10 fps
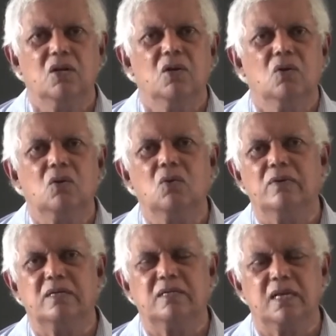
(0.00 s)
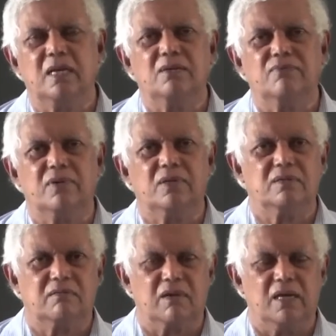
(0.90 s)
who were taken for a
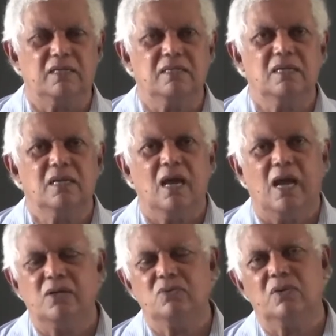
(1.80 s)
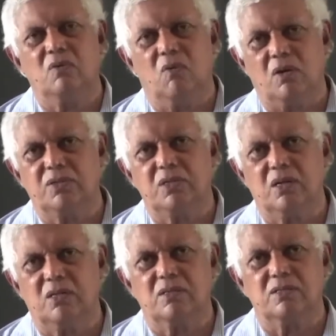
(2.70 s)
ride, and who were watching
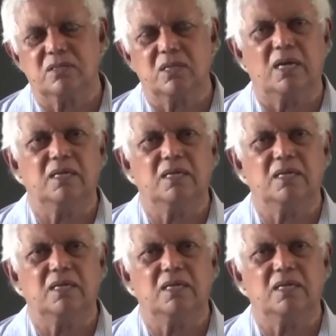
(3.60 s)
on the side